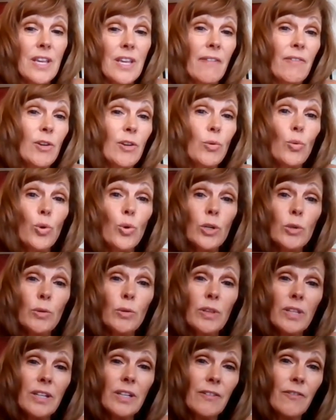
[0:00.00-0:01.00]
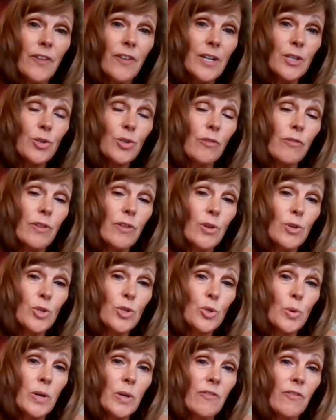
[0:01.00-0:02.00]
having worked with an advisor over
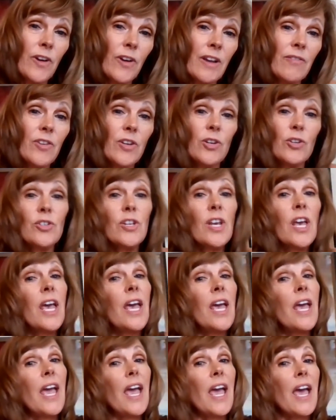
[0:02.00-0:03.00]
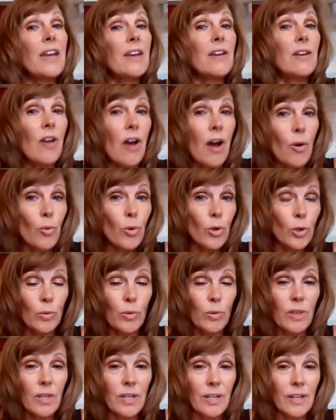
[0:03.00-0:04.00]
those 25 years and not
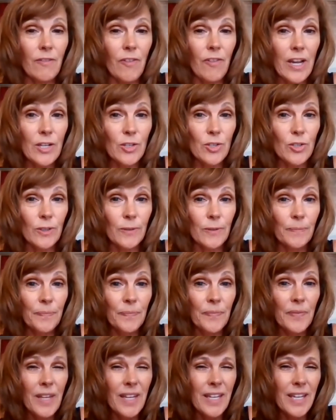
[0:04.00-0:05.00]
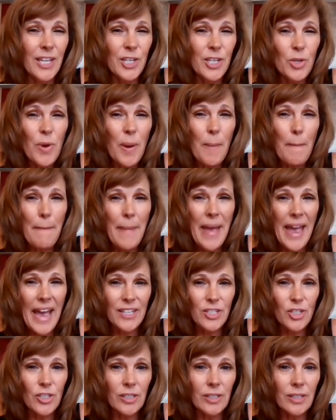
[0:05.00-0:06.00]
worked with an advisor. Can you
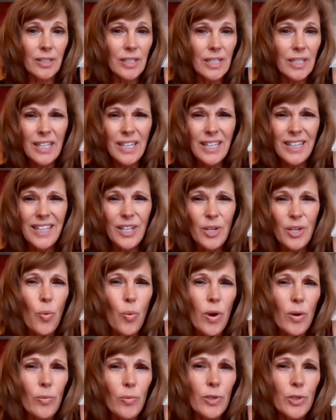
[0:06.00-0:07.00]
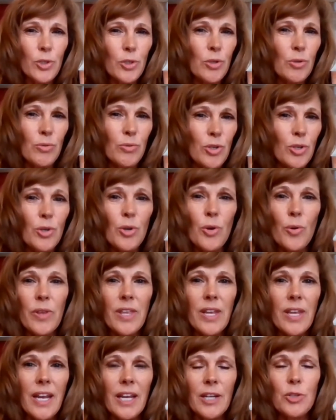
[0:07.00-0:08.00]
imagine? What would you do
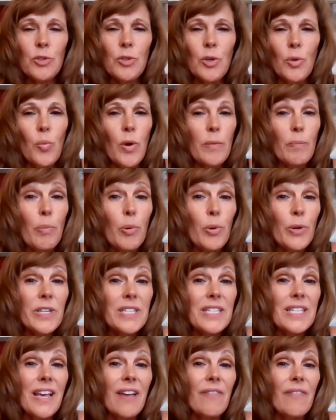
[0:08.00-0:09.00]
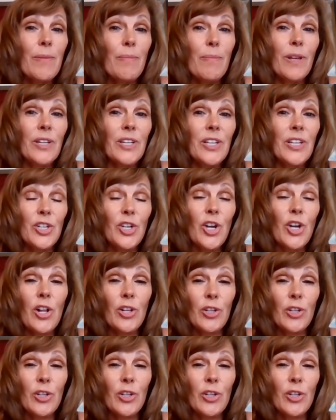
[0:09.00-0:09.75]
with an extra $1.7 million?